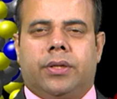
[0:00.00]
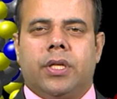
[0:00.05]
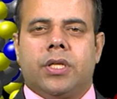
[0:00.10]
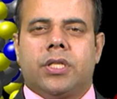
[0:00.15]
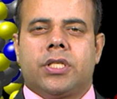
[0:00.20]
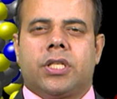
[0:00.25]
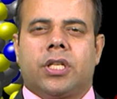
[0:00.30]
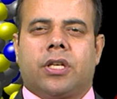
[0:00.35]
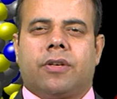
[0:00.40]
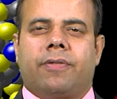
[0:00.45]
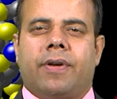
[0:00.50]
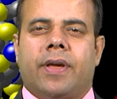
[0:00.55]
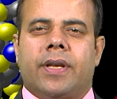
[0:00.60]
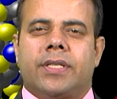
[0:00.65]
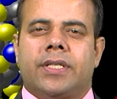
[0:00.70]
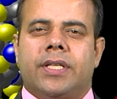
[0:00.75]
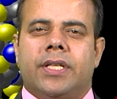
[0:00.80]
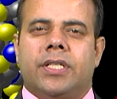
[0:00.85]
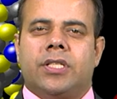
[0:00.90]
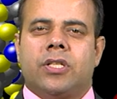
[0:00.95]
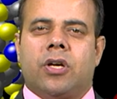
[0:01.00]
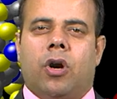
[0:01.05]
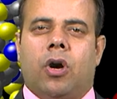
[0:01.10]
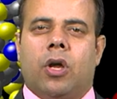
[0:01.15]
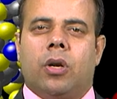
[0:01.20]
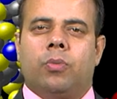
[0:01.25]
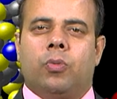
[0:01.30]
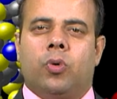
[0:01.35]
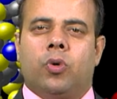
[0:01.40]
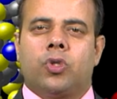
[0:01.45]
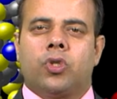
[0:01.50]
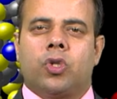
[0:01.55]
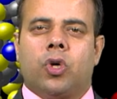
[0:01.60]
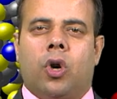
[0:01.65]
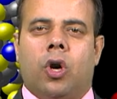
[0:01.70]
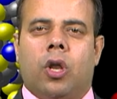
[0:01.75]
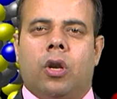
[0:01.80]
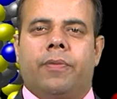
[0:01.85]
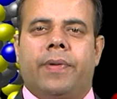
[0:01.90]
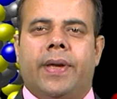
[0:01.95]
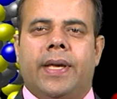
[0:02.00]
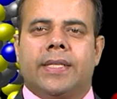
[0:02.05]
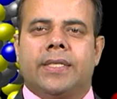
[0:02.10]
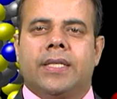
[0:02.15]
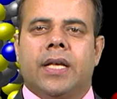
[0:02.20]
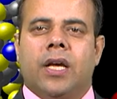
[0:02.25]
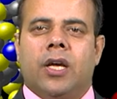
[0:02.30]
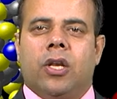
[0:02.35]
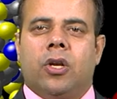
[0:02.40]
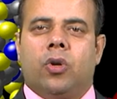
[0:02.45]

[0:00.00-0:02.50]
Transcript: This sequence is almost always